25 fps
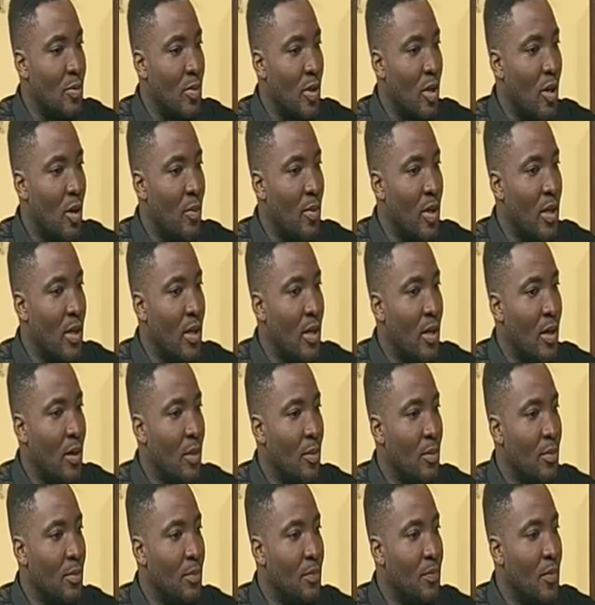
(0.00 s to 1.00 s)
becoming,
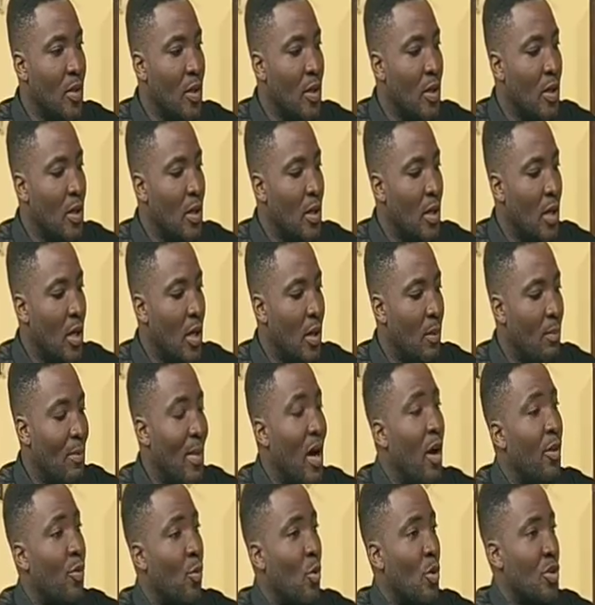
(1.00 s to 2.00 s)
um, uh,
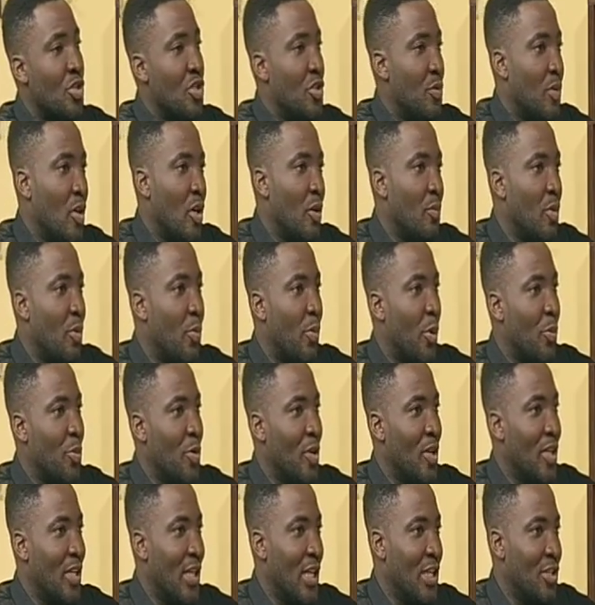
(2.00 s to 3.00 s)
mouthwash is becoming
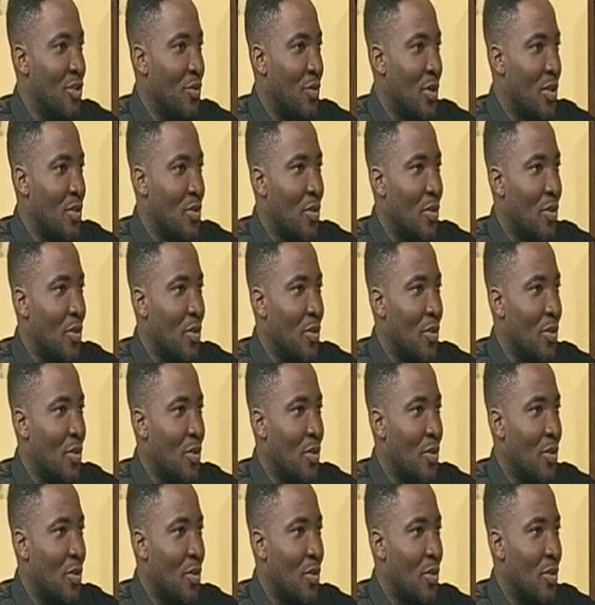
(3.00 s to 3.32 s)
popular in Nigeria.